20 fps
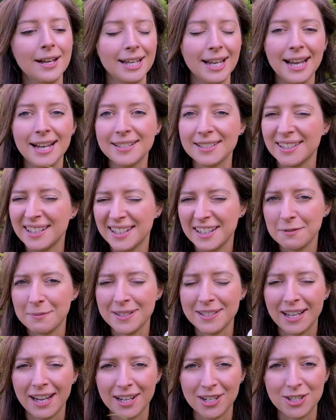It's going to give me
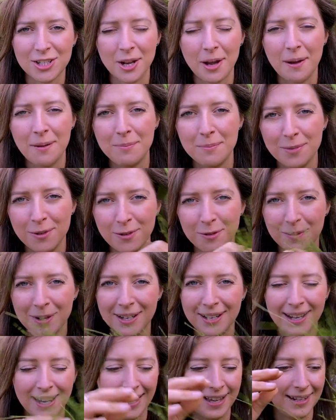texture,
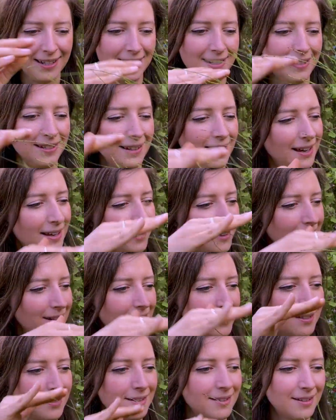movement, and a nice